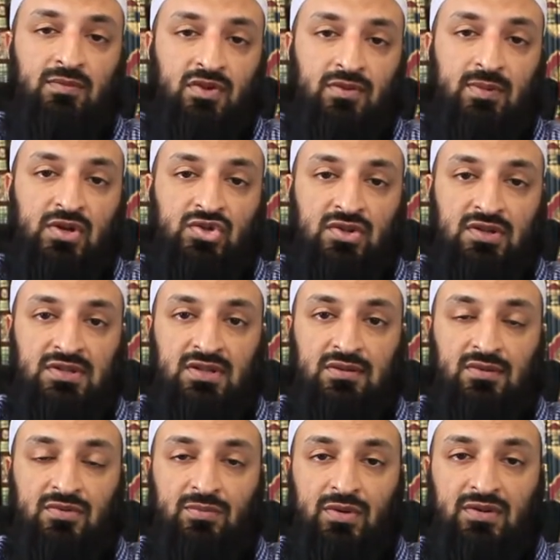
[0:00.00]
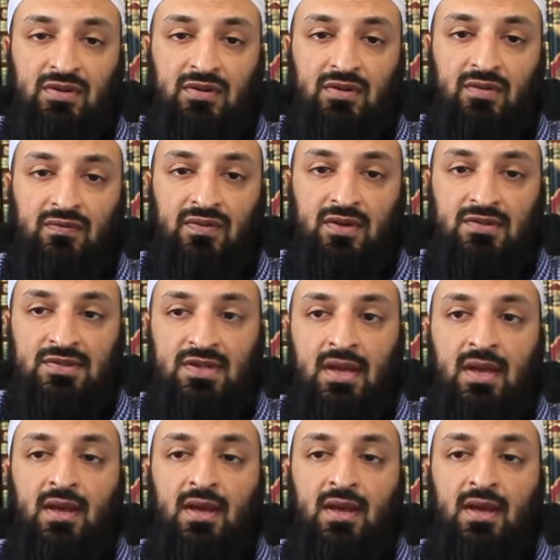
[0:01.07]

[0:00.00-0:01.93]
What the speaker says: to specialists in those particular fields.